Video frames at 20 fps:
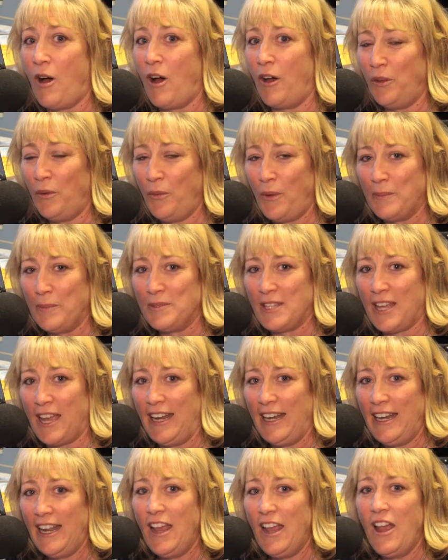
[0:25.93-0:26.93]
on the
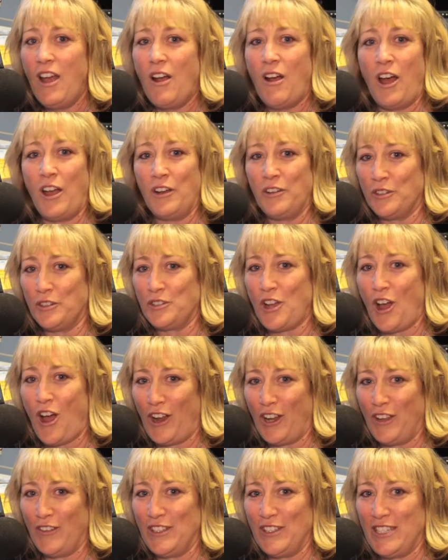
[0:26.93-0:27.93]
website under
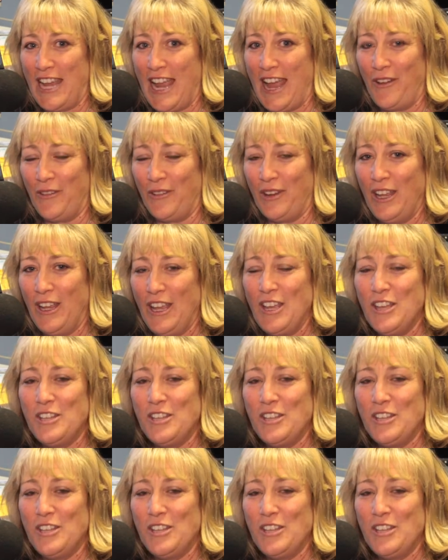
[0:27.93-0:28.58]
Talk of the Town.